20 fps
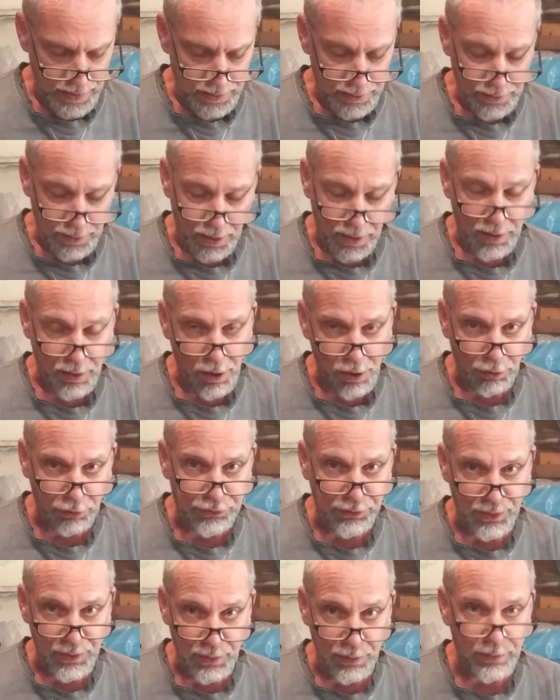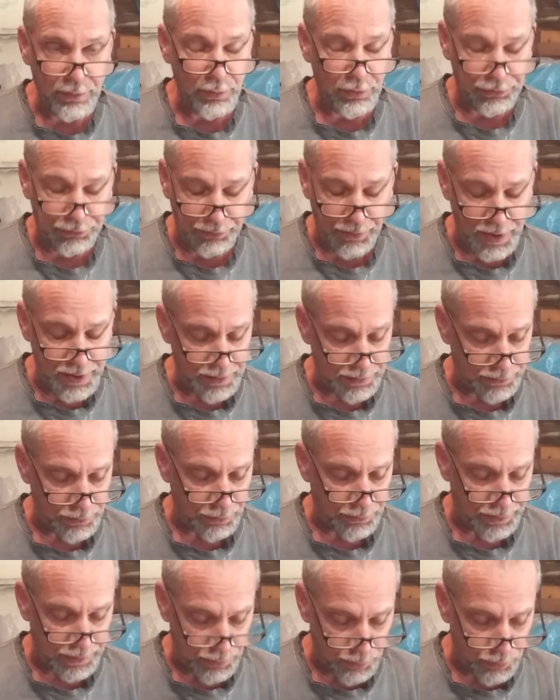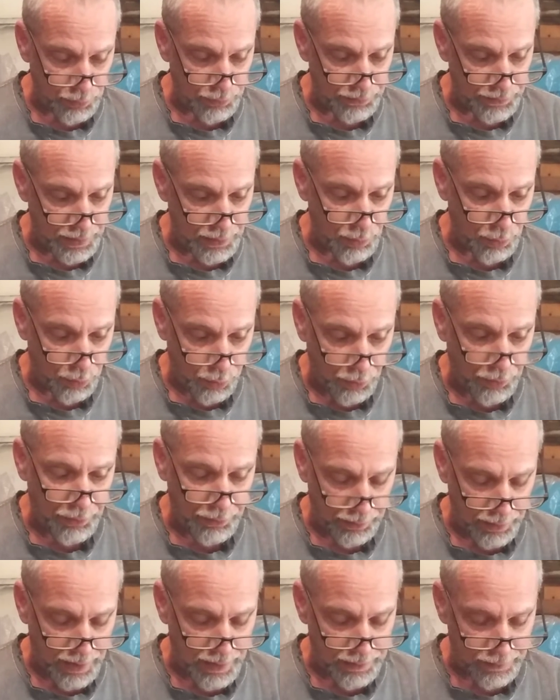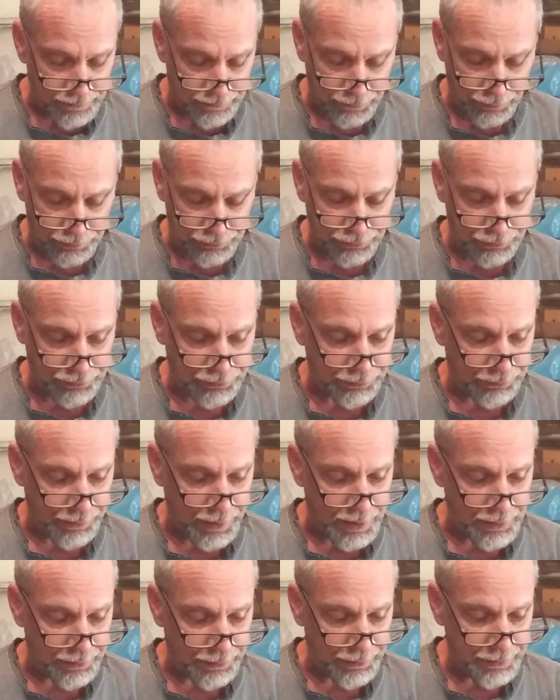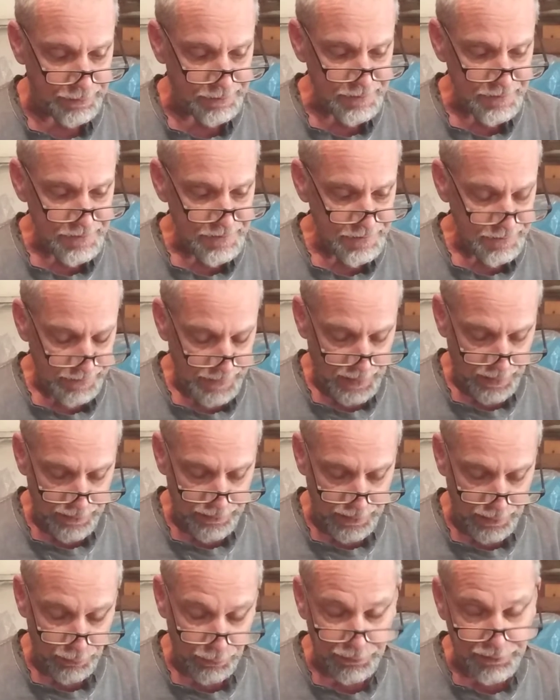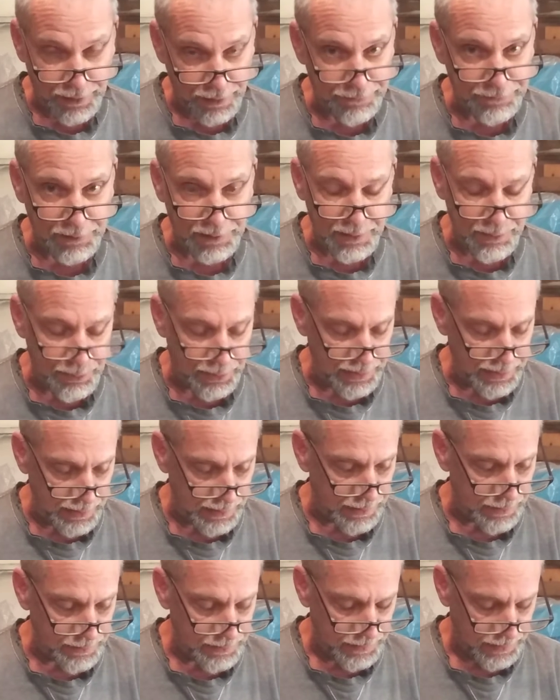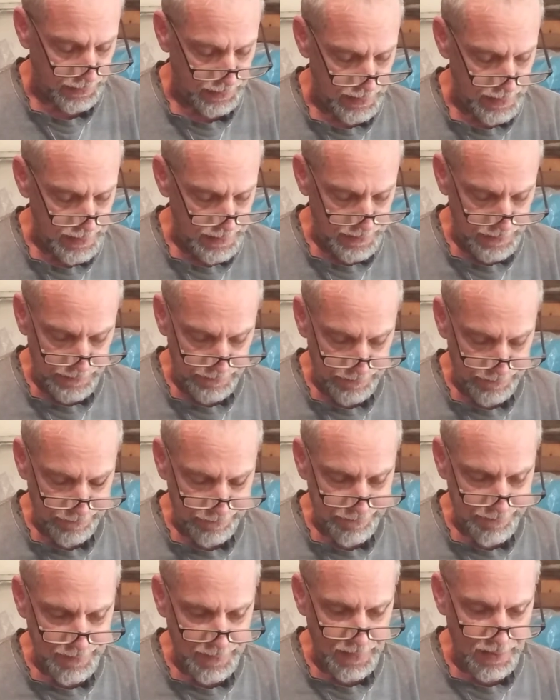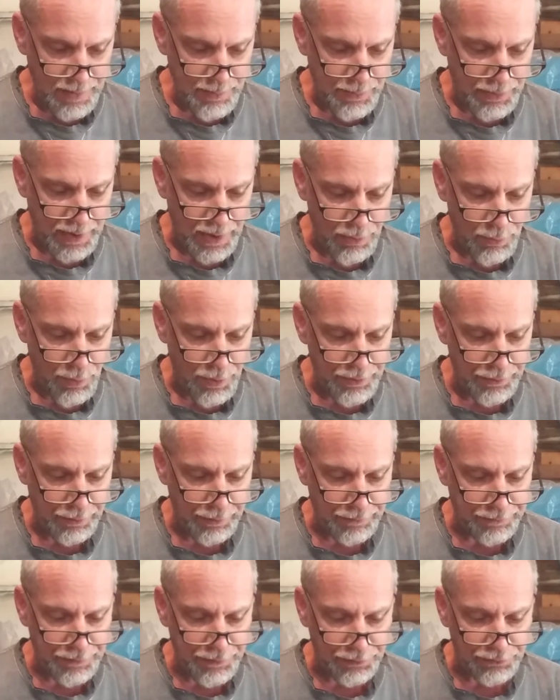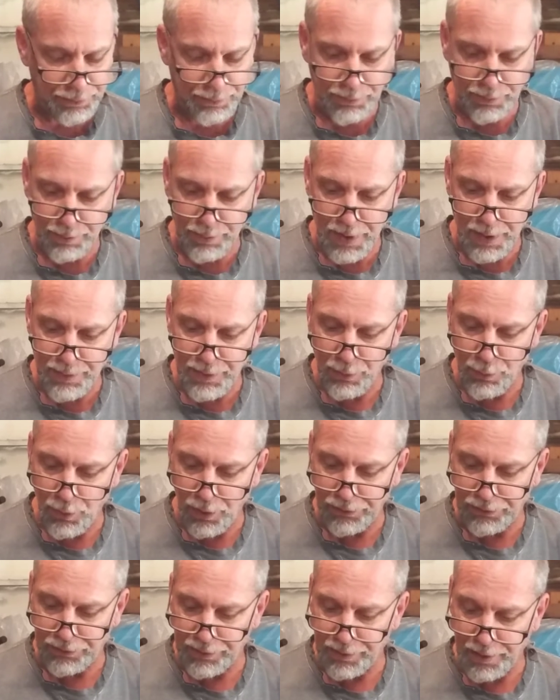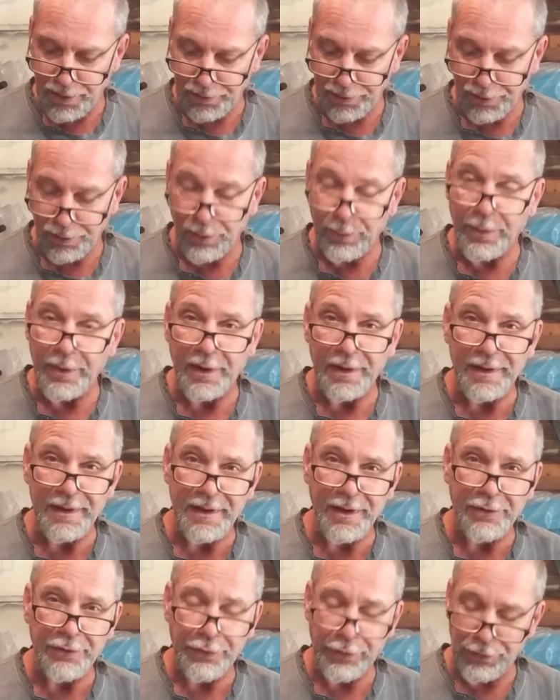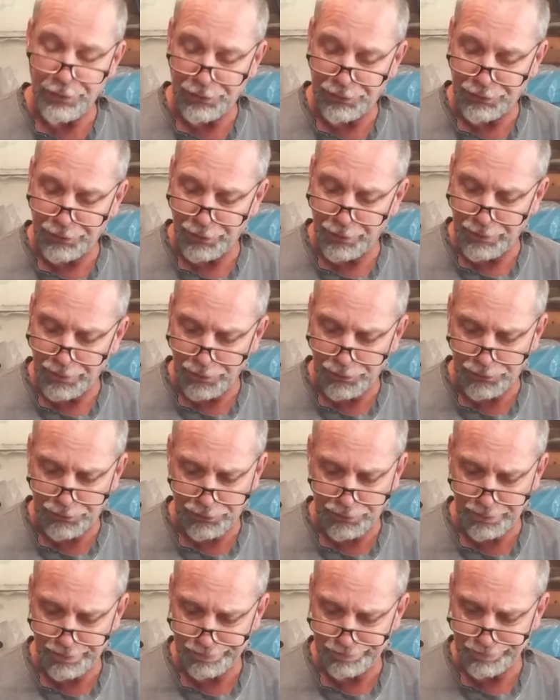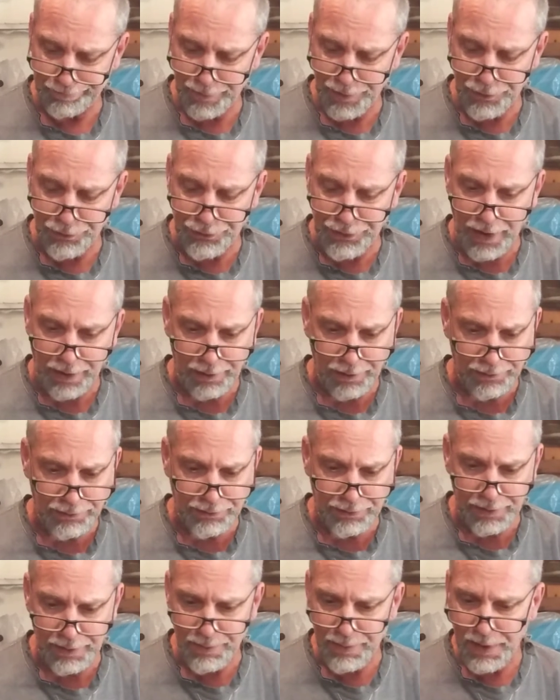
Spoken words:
Halsey was right, though. They were on the verge of surrender. They were definitely beaten. But I wonder if this maybe wasn't a little bit of inter-service jealousy.